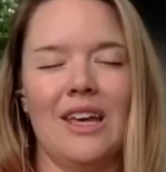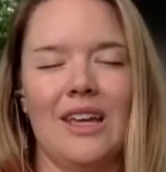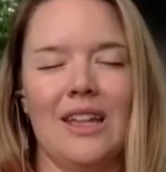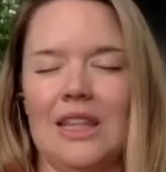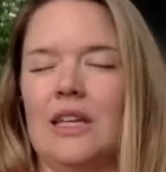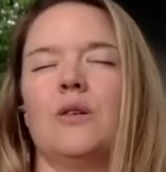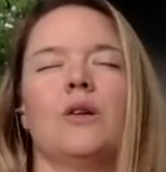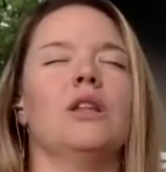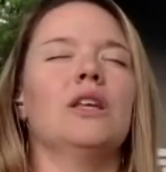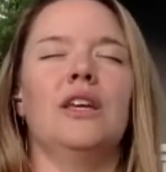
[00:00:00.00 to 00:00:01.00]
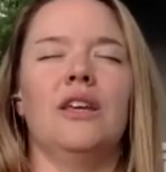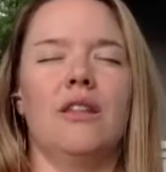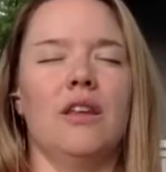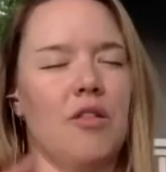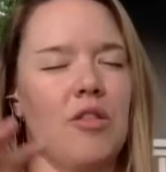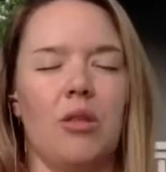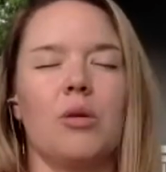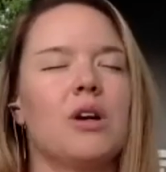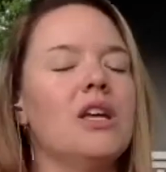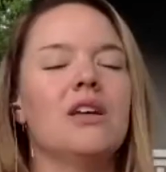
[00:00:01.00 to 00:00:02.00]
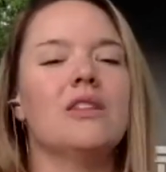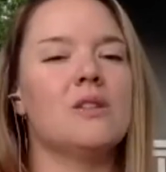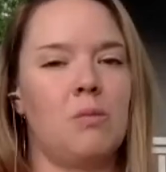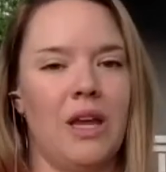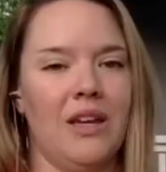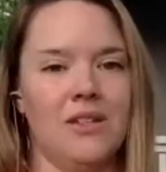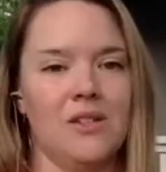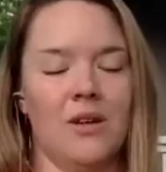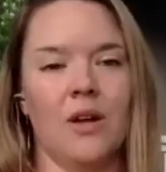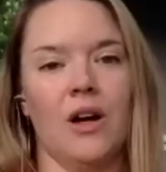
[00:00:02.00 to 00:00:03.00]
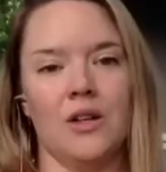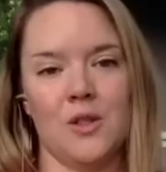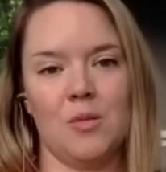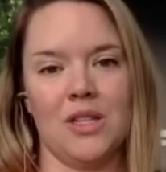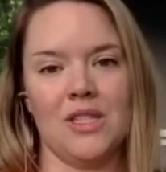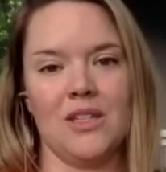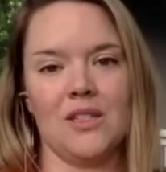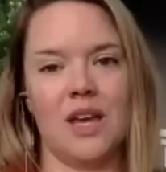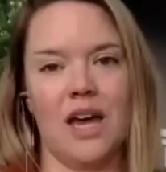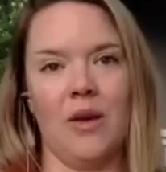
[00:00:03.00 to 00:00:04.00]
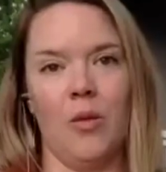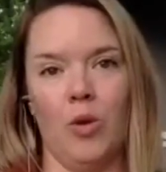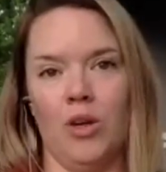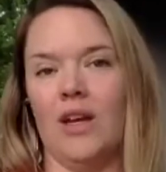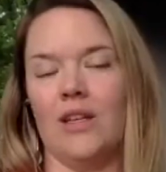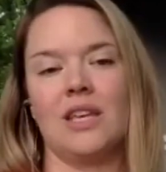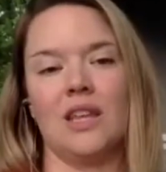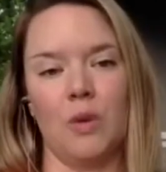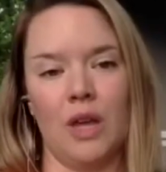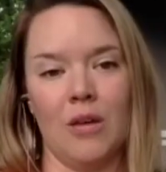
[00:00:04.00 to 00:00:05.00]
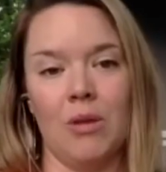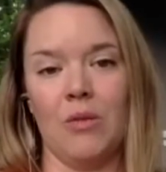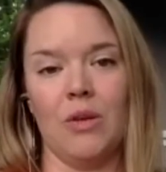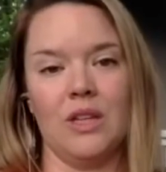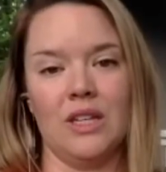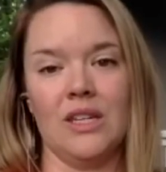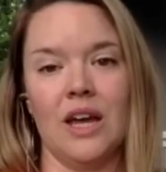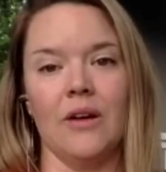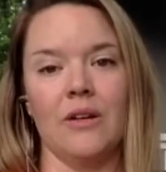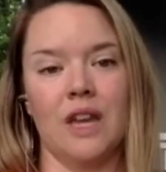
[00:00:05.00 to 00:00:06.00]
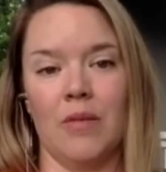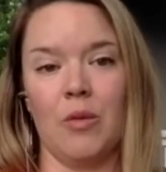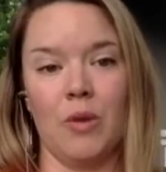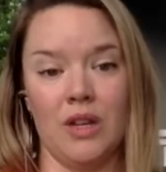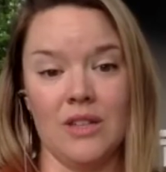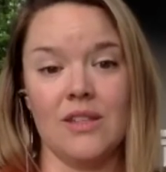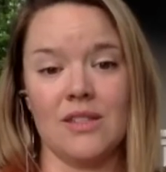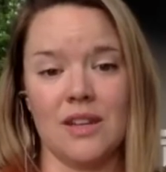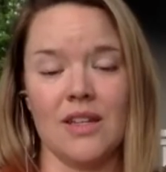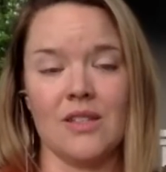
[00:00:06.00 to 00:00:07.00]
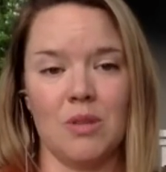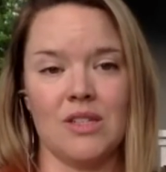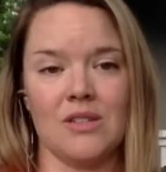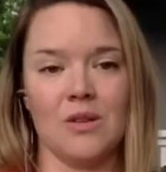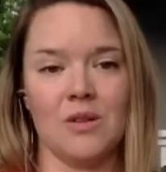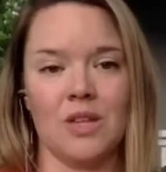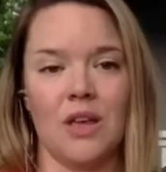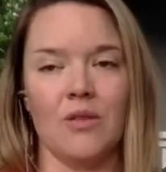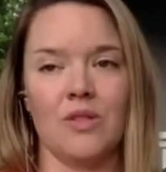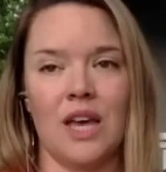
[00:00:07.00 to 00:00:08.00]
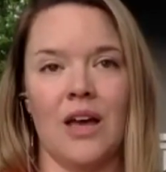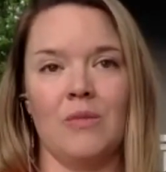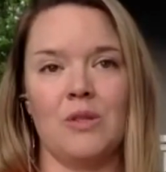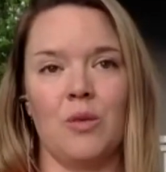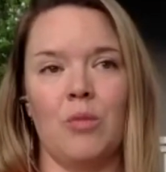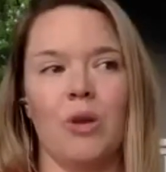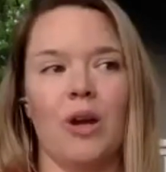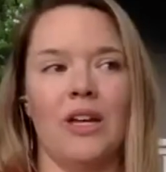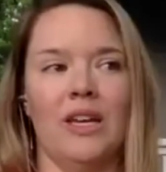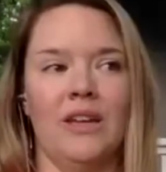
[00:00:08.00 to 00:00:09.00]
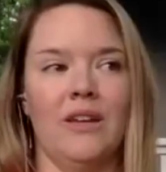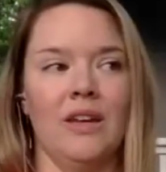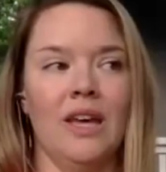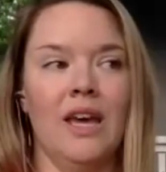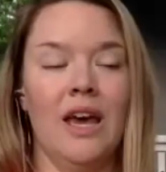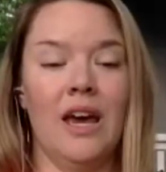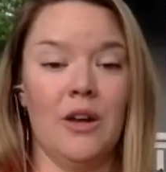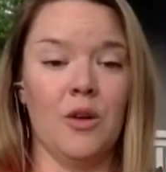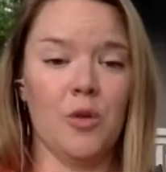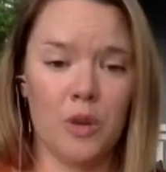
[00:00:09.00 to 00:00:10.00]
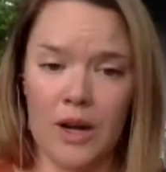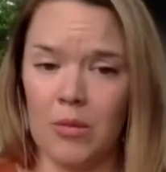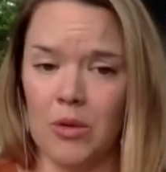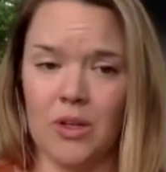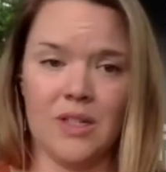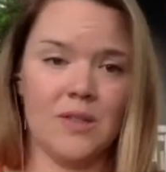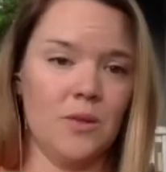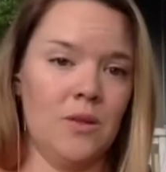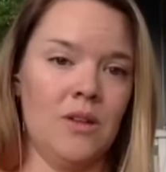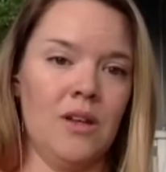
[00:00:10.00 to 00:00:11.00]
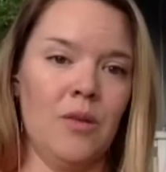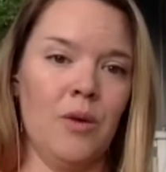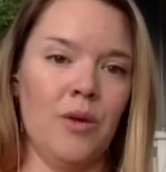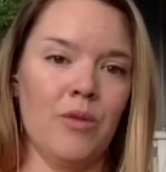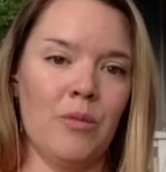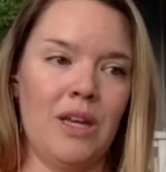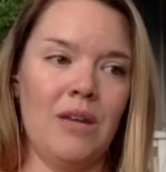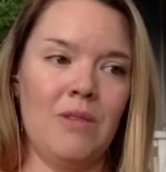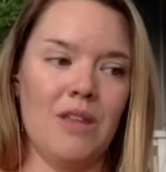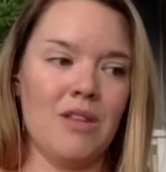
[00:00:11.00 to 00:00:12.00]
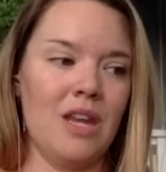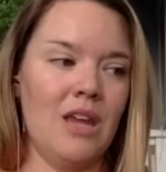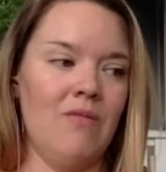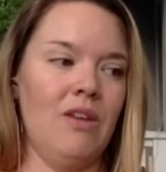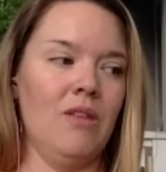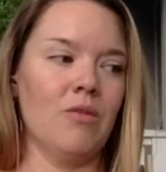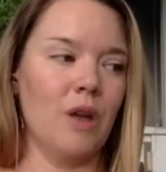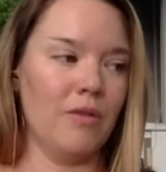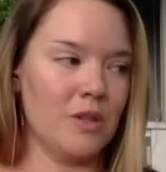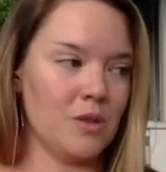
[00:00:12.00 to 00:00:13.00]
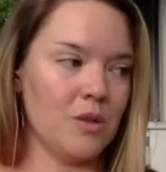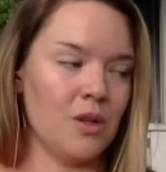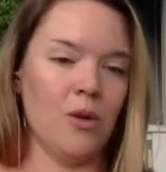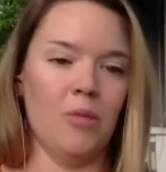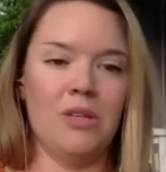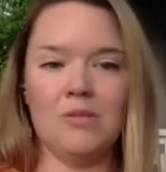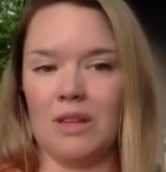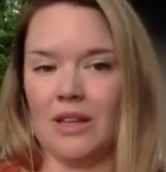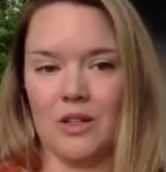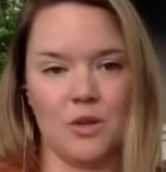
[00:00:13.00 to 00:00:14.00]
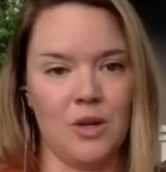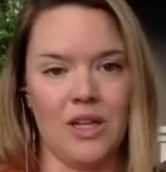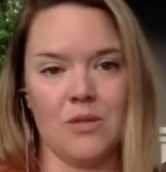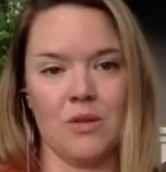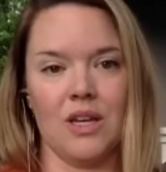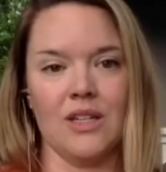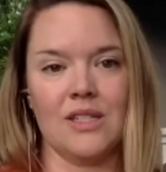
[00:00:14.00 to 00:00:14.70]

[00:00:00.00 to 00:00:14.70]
literally the authority in the space on conscious business. I would not say that we had been one the entire time that we had existed as a business ourselves. So we brought in an incredible consultant, a wonderful man named Nathan Havey of Thrive Consulting Group. He spent like 2 days with us,